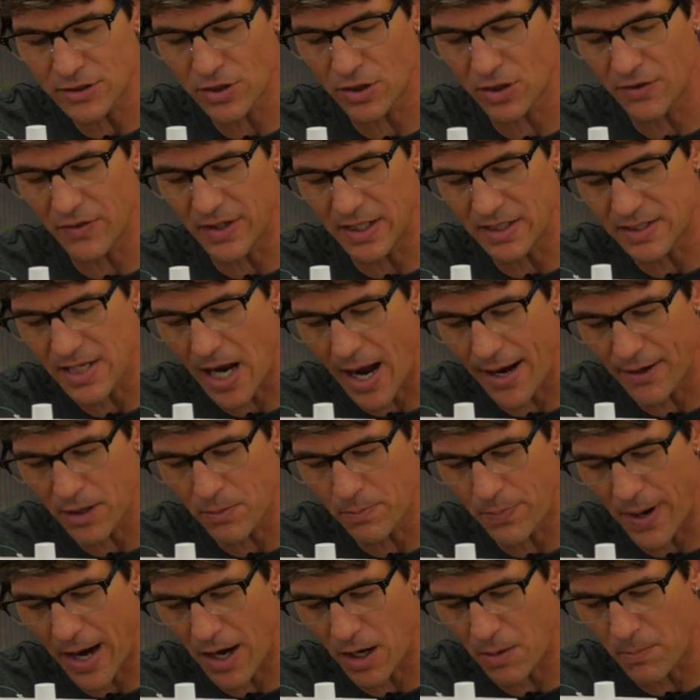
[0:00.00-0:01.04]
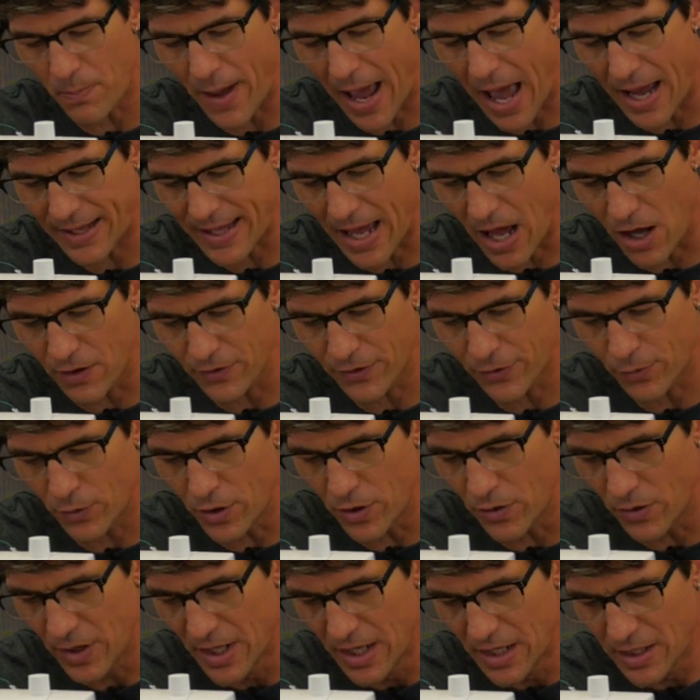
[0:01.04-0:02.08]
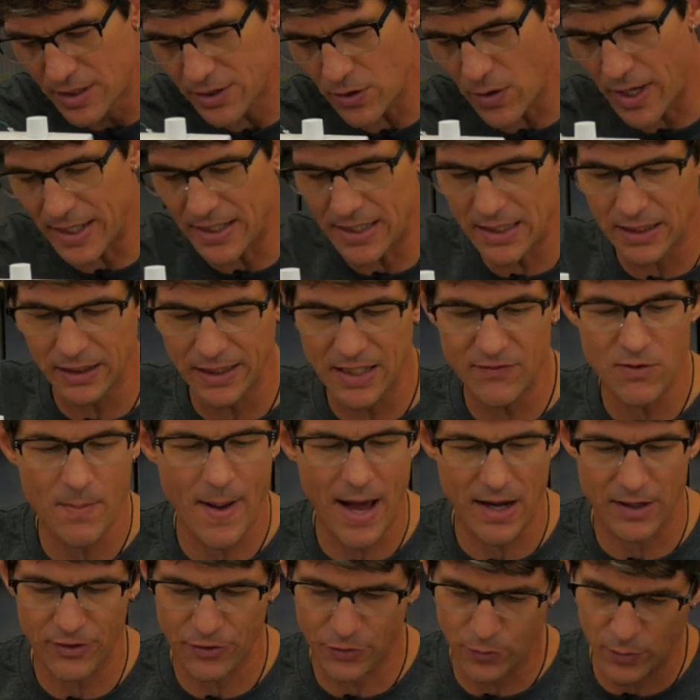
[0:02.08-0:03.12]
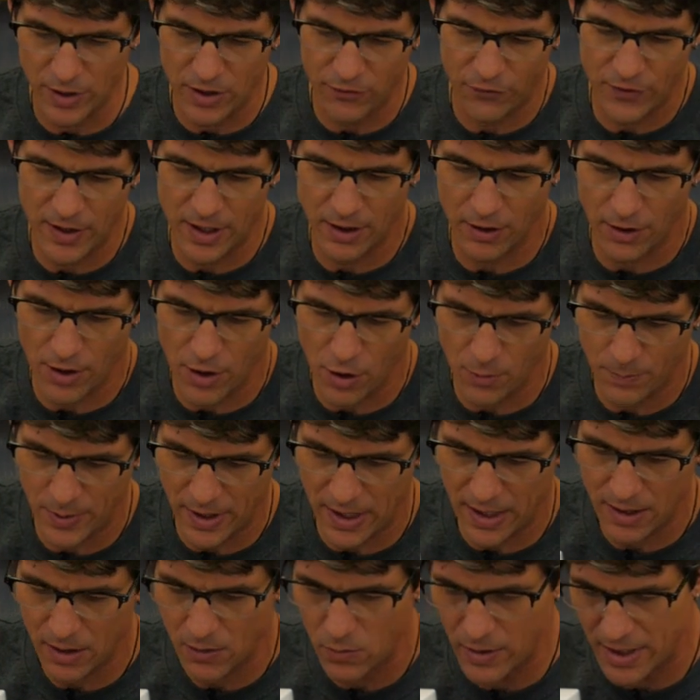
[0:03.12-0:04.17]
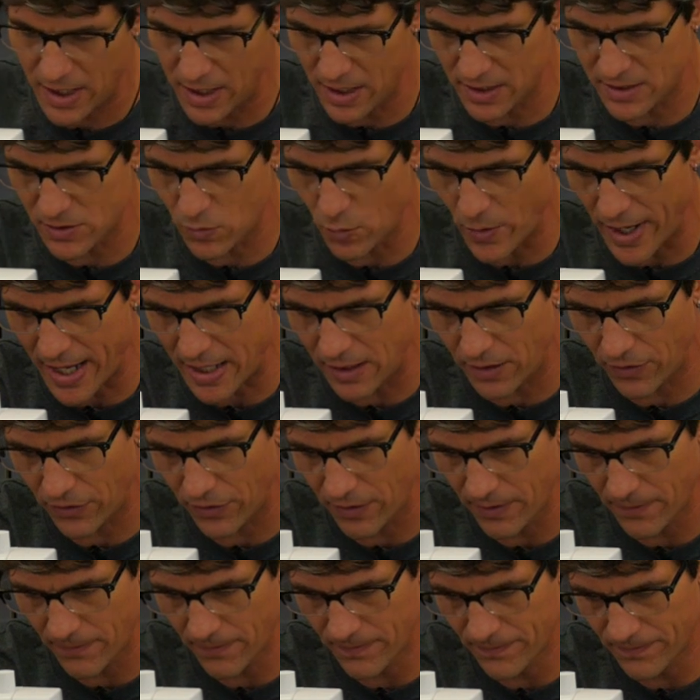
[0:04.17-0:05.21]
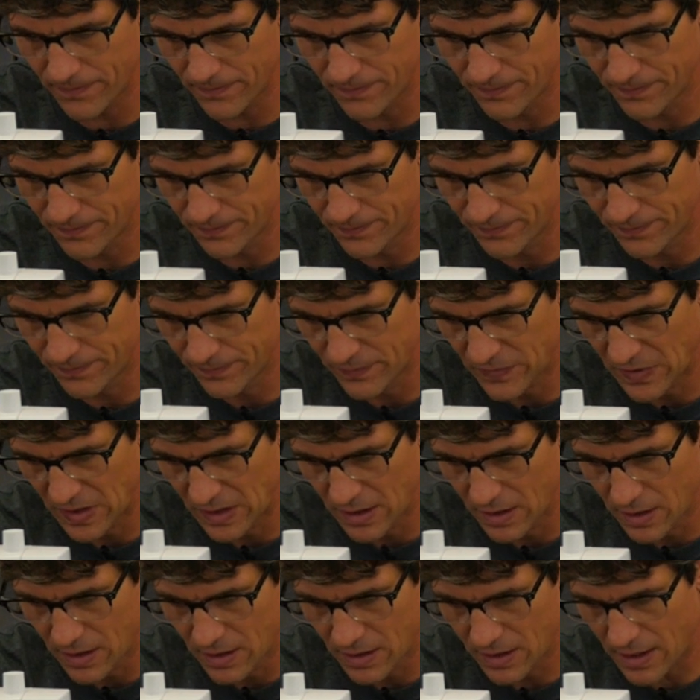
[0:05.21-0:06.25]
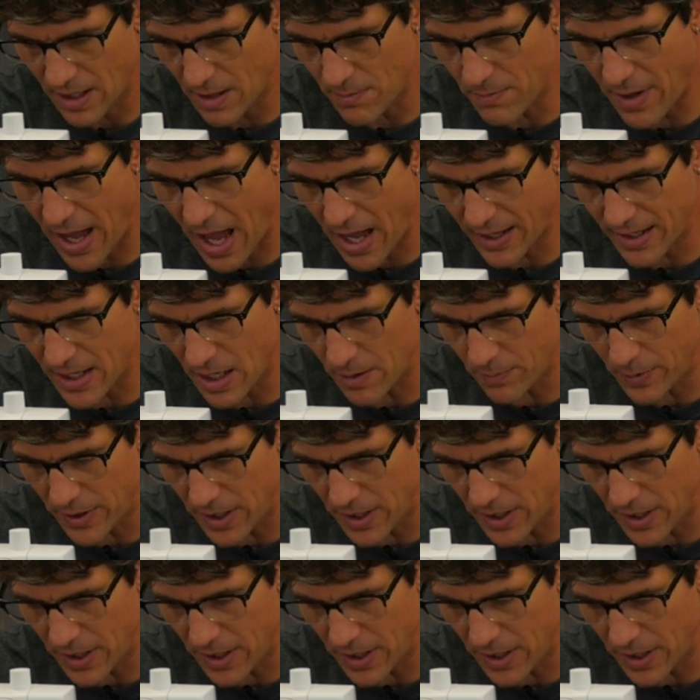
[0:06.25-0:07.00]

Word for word: turn the entire bear back out through. So I need to leave about a three finger opening in its width. Come back up